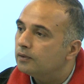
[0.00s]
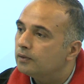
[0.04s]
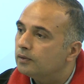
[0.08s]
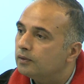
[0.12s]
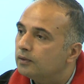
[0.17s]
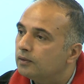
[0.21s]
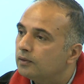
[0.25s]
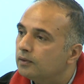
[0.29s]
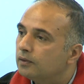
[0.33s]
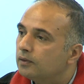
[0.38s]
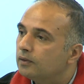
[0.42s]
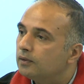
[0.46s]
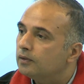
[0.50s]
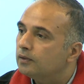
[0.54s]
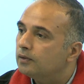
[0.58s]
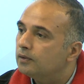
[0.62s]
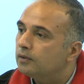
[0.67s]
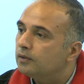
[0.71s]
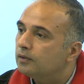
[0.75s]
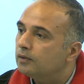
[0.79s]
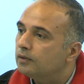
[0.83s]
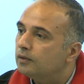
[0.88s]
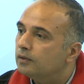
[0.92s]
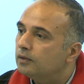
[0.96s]

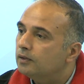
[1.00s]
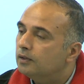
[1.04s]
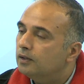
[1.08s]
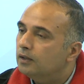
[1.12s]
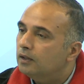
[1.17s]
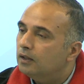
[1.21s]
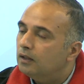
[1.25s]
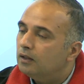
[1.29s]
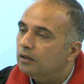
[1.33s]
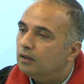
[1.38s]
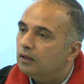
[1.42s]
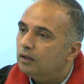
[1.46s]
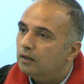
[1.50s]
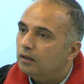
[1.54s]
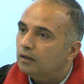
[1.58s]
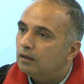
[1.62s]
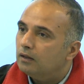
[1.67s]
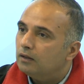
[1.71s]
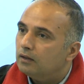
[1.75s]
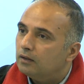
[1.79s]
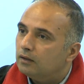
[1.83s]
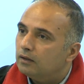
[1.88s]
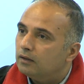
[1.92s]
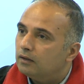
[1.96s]

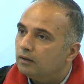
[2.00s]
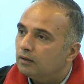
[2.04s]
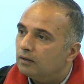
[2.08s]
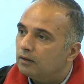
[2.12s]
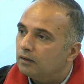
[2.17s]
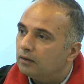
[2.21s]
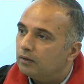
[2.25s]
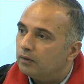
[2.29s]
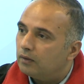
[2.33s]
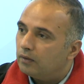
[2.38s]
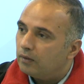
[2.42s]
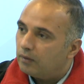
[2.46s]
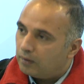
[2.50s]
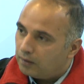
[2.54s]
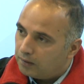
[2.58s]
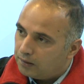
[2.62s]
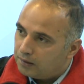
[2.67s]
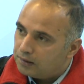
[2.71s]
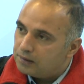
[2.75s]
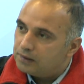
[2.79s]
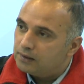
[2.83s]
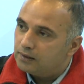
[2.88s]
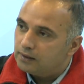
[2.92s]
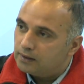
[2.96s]

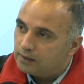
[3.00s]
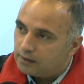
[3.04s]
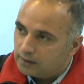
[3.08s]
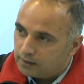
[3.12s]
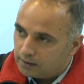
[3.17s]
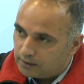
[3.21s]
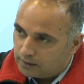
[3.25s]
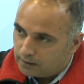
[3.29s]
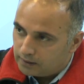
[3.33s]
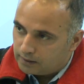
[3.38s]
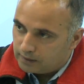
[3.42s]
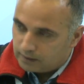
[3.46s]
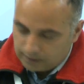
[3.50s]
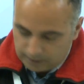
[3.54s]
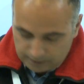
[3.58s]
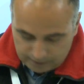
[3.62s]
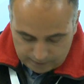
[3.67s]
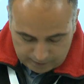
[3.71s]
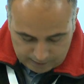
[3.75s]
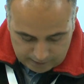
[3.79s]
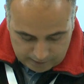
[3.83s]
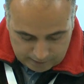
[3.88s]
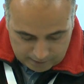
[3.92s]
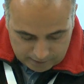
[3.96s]

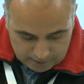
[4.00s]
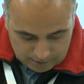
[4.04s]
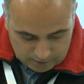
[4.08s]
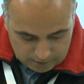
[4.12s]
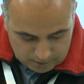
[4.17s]
(silence)